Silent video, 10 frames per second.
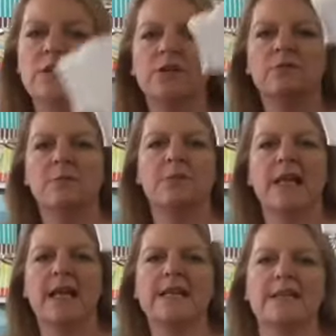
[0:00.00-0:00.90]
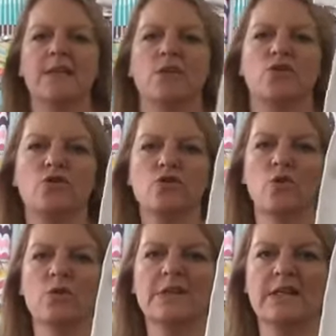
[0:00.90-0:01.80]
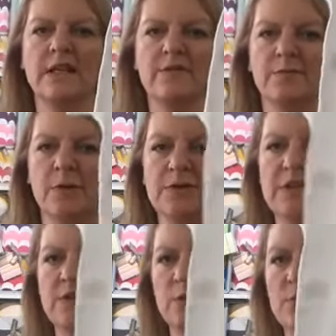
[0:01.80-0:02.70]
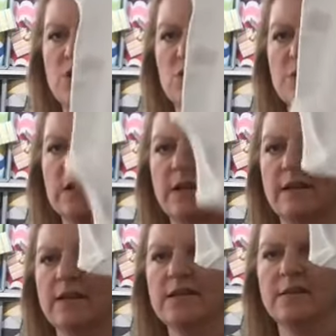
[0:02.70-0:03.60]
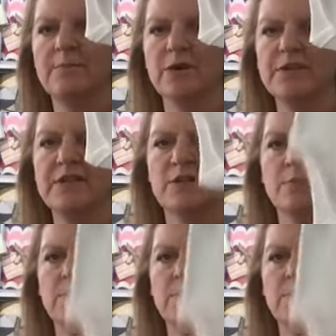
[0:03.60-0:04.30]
to replace your short-sleeved bodysuit, which looks like this, a bodysuit